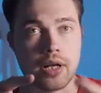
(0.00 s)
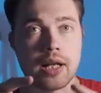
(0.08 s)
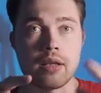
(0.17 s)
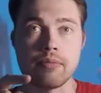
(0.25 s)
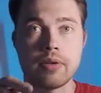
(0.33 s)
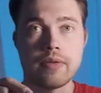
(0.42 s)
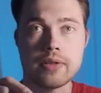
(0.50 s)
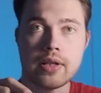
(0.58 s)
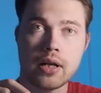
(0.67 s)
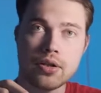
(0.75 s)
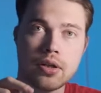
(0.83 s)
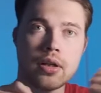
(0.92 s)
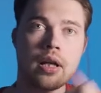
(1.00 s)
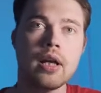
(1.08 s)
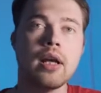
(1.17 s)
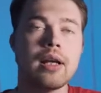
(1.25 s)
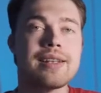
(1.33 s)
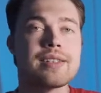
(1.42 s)
and the previous lecture
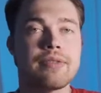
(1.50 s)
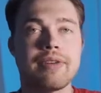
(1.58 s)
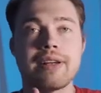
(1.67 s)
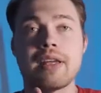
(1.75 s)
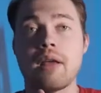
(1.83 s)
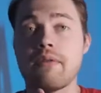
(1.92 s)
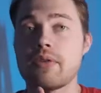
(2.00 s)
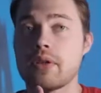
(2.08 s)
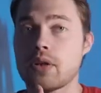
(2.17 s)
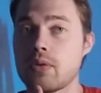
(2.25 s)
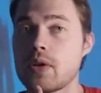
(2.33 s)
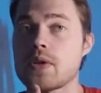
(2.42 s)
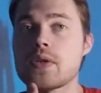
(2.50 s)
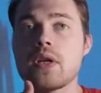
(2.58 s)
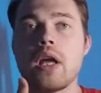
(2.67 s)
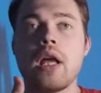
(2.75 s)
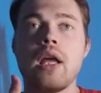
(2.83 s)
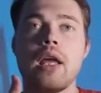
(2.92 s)
is a fair game for the quiz.
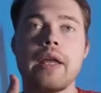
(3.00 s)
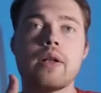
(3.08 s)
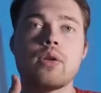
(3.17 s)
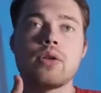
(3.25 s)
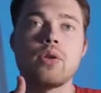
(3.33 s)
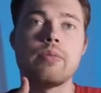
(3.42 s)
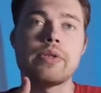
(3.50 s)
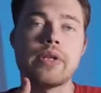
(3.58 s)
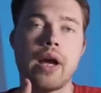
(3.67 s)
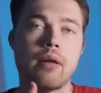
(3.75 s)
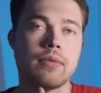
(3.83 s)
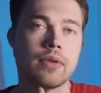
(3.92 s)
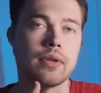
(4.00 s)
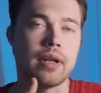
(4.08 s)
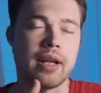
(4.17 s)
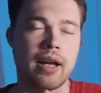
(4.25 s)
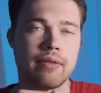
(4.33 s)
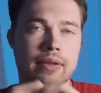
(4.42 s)
And you'll be timed. You're going to
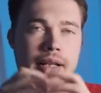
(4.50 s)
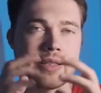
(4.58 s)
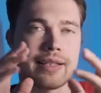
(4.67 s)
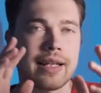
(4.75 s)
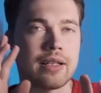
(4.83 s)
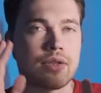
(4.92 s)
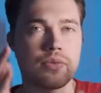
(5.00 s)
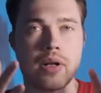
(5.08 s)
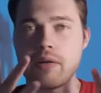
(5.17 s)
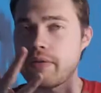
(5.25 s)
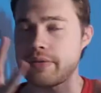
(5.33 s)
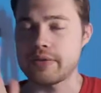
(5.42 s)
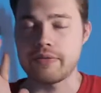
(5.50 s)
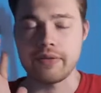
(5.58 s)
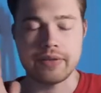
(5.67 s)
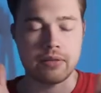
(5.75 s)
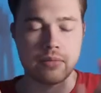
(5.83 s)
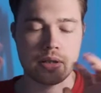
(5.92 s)
have like 10, 12,
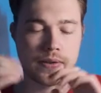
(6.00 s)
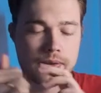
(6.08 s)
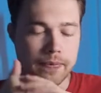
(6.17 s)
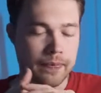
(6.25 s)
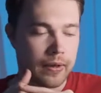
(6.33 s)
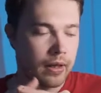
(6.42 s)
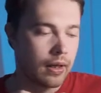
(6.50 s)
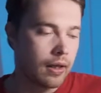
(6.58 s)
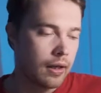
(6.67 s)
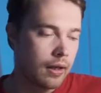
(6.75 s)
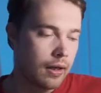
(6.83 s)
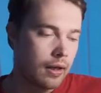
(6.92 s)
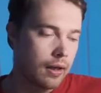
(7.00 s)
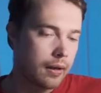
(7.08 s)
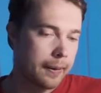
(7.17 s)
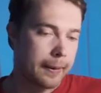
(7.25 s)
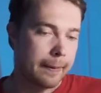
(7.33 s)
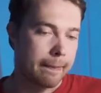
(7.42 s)
15 minutes.
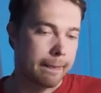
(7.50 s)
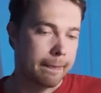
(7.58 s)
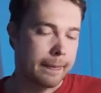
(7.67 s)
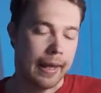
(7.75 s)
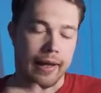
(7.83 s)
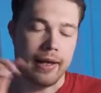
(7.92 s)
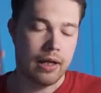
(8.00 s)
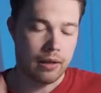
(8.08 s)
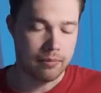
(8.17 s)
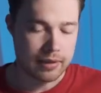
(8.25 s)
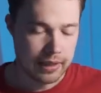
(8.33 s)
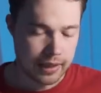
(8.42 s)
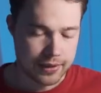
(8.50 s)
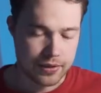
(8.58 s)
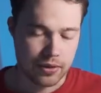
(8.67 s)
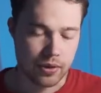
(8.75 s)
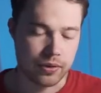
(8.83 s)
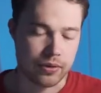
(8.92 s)
Yeah, but I guess
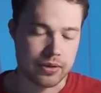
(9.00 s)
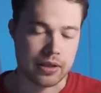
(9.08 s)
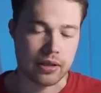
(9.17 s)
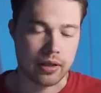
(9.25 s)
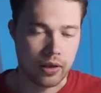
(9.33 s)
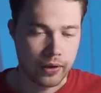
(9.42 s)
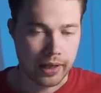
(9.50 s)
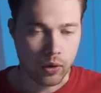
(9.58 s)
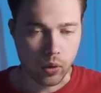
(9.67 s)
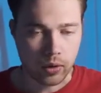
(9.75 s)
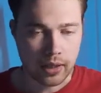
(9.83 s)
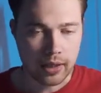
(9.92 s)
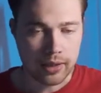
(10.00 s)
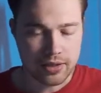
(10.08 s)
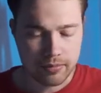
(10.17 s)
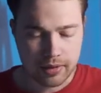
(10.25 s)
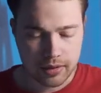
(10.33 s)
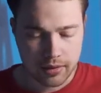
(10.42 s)
you know the routine. Okay, cool.
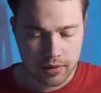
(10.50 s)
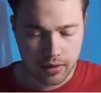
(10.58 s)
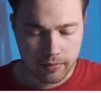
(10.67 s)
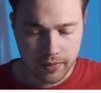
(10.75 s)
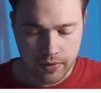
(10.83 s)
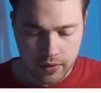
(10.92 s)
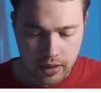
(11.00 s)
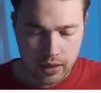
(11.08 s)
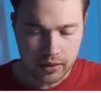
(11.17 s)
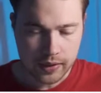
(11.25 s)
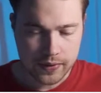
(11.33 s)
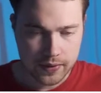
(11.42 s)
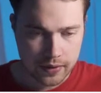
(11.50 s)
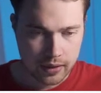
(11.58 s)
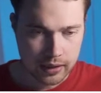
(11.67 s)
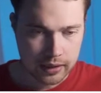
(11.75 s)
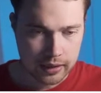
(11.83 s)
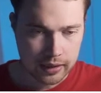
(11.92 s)
Lecture number 3, let's
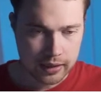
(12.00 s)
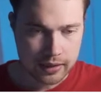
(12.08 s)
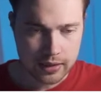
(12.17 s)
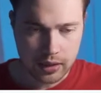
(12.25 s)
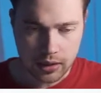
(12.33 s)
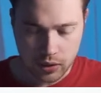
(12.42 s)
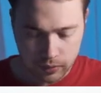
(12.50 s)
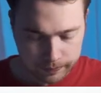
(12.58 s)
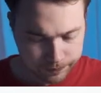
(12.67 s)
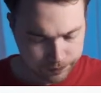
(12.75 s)
continue